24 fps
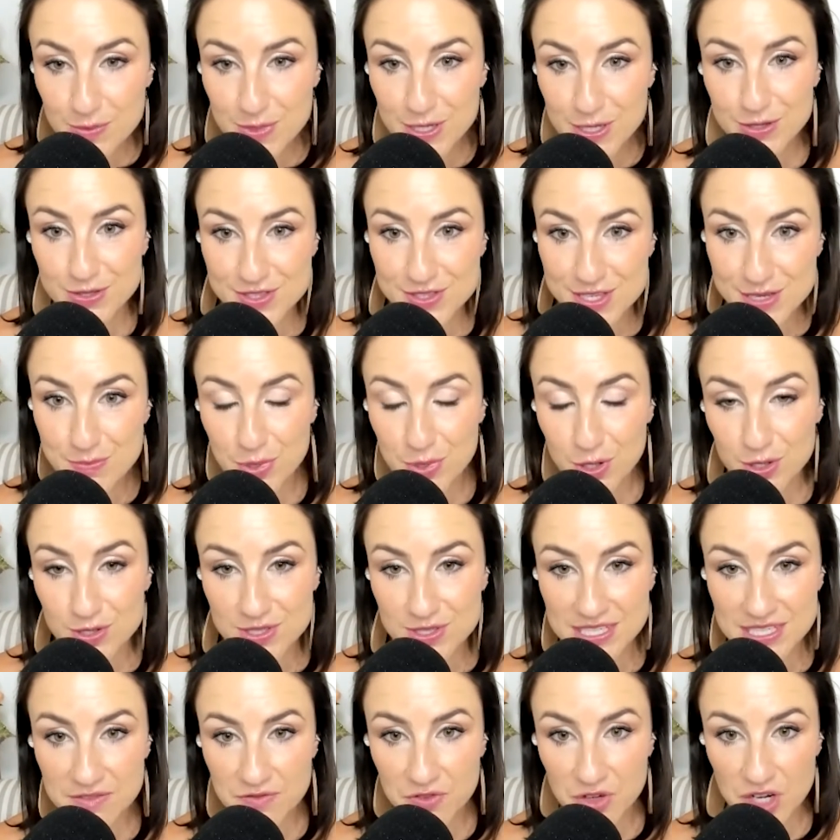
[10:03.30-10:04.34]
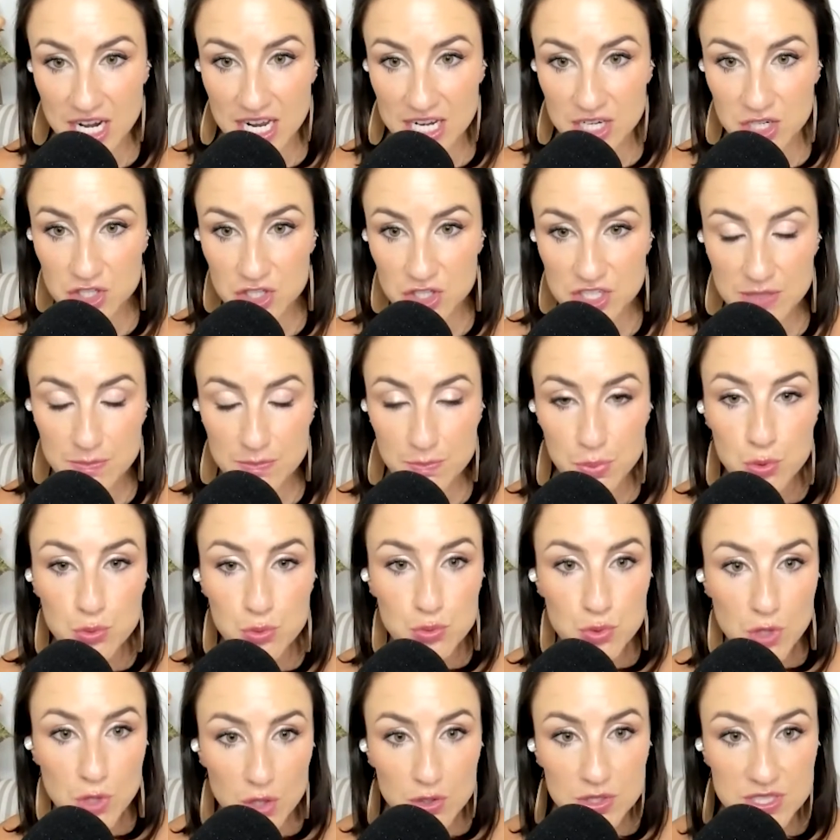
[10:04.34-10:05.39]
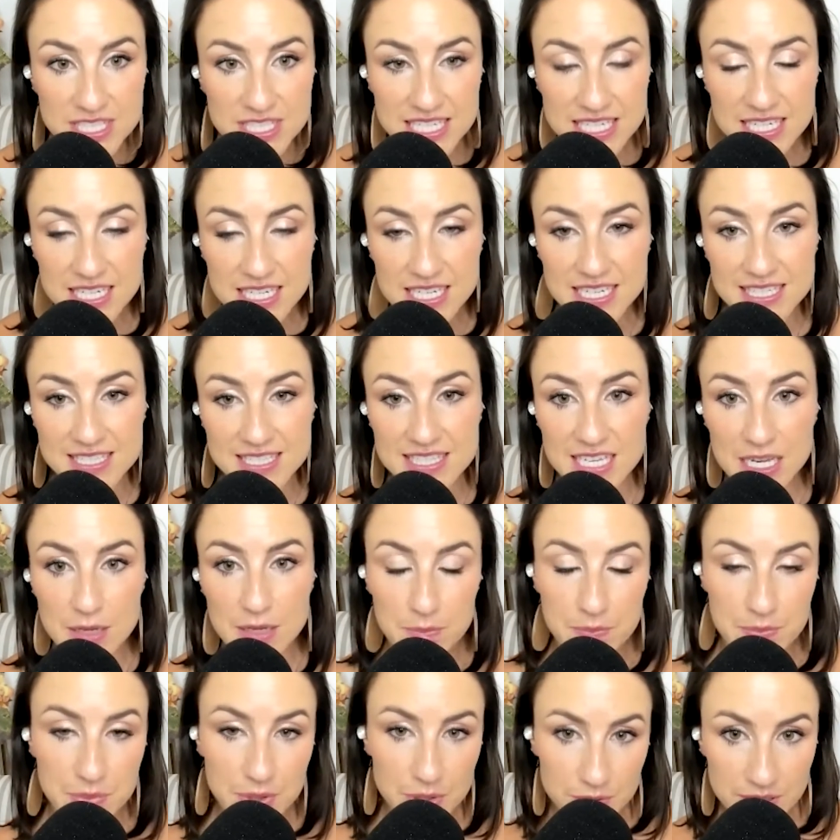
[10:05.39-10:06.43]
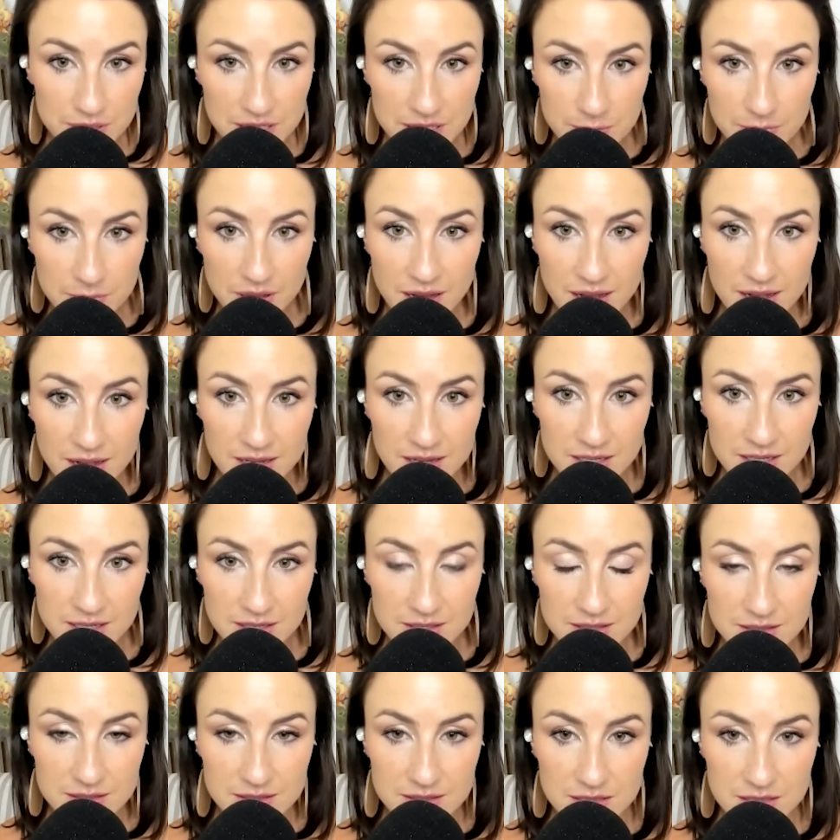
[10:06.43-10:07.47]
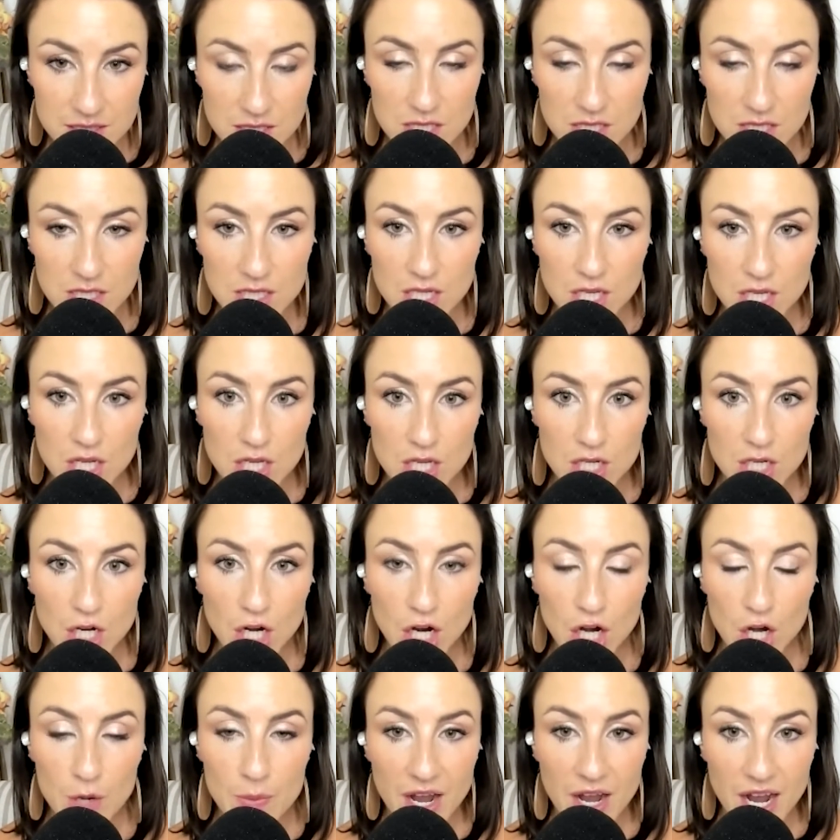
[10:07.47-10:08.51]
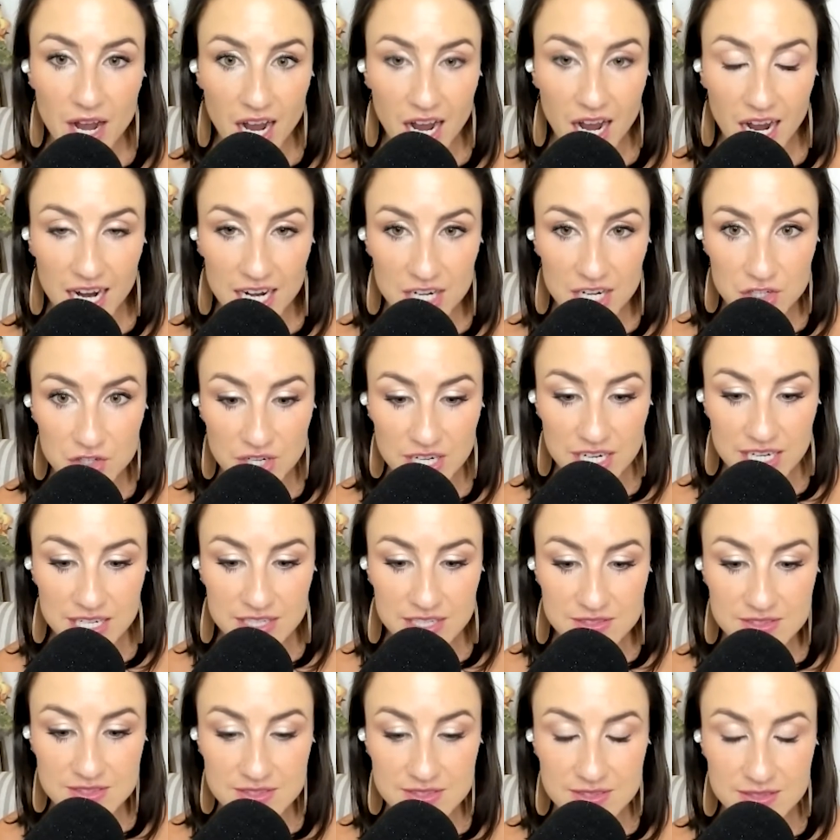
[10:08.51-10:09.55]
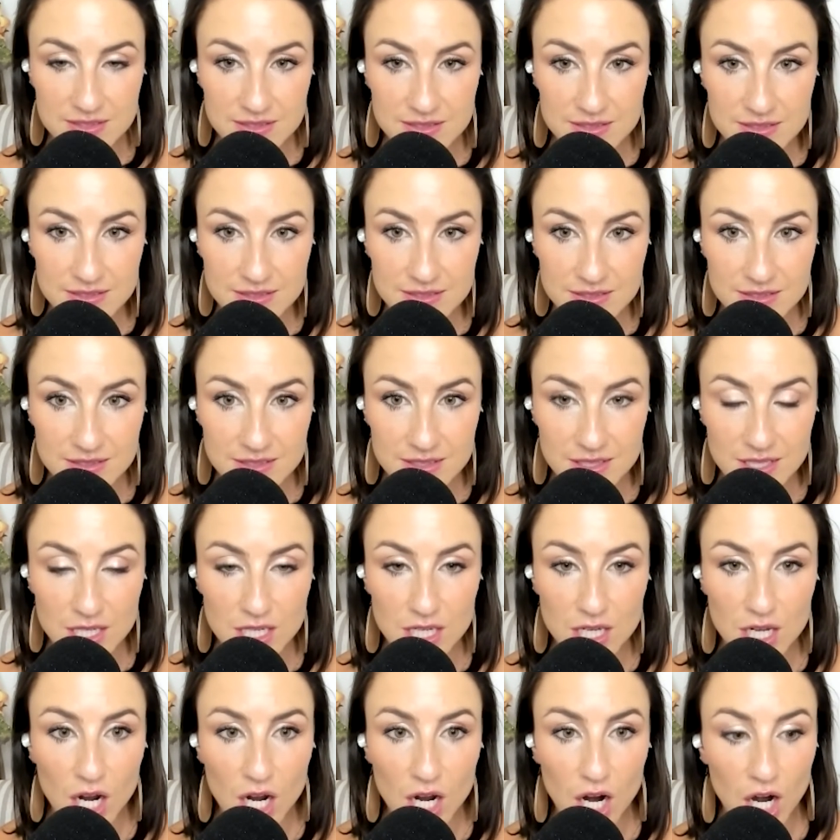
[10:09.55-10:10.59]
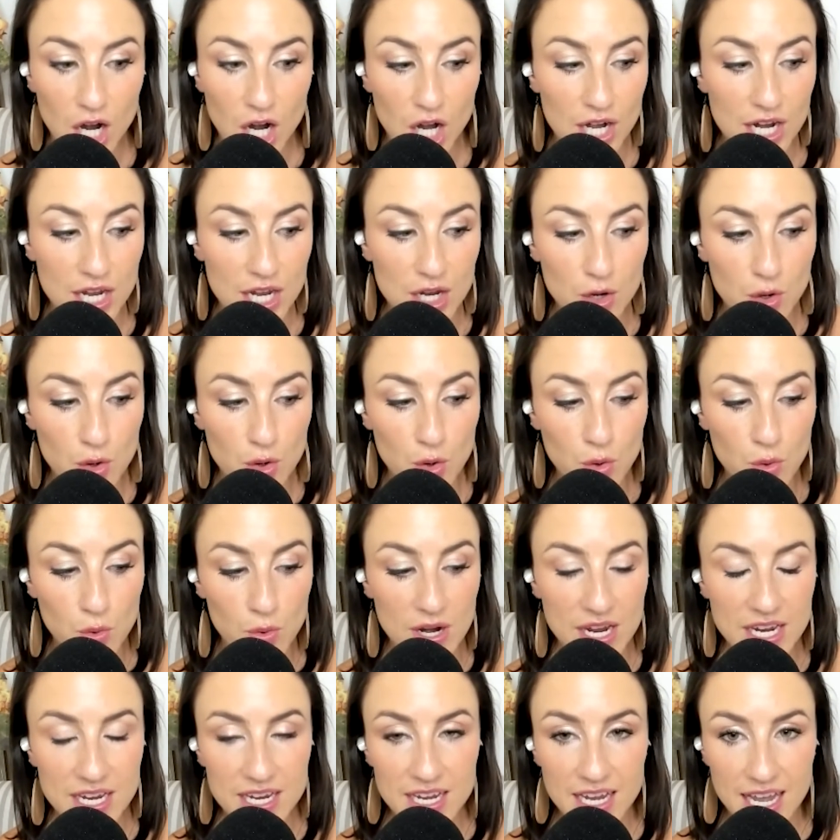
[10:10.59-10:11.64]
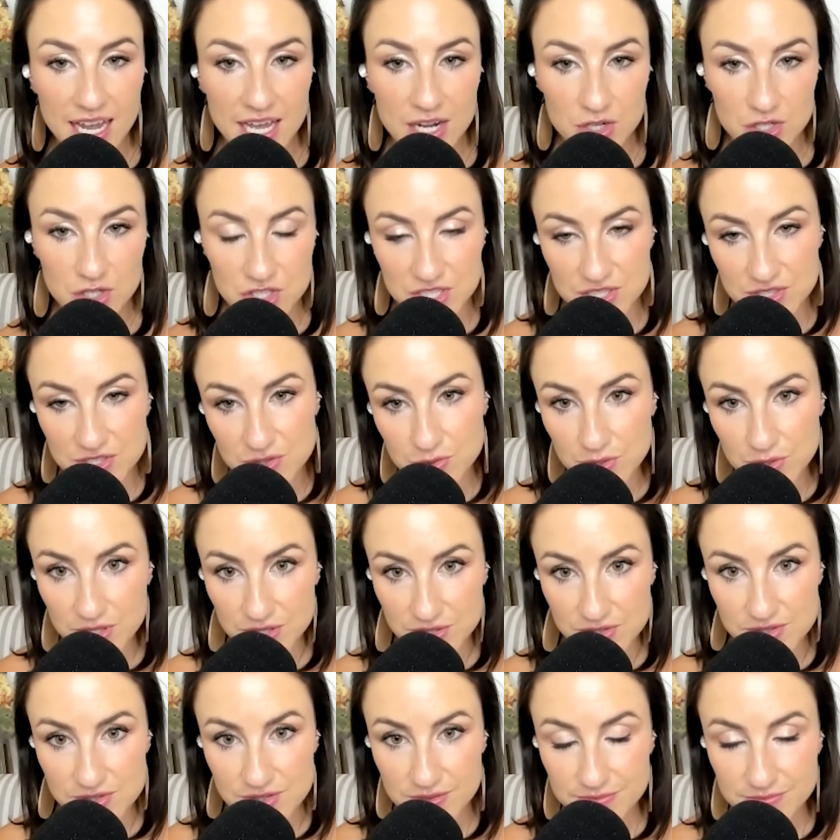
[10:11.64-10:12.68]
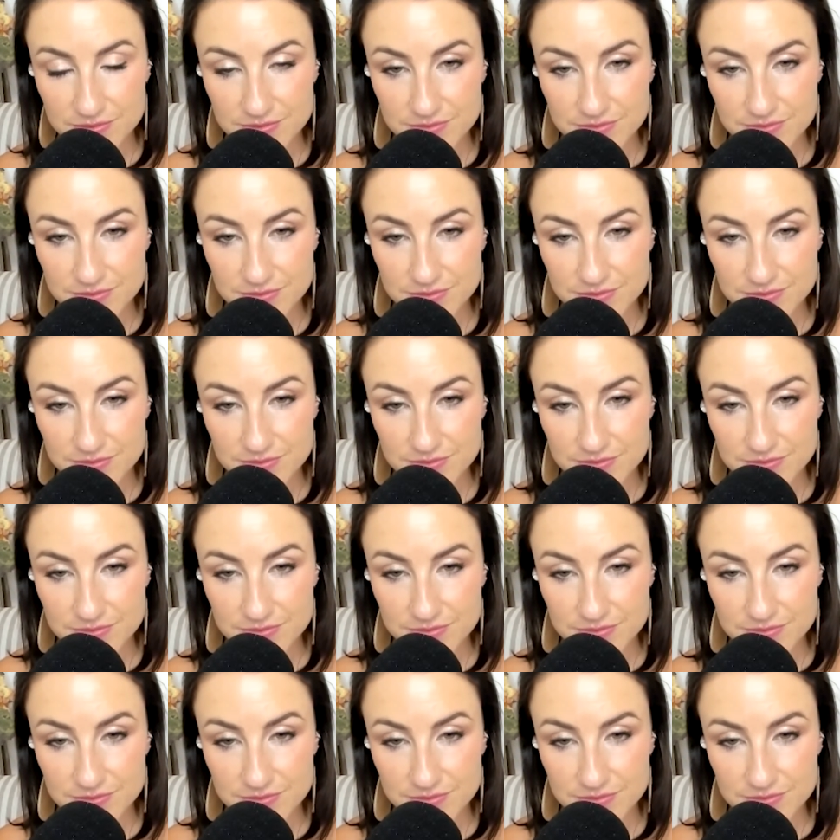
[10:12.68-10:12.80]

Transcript: to be using protein for energy. Protein is a building block. Carbohydrates are a quick energy source.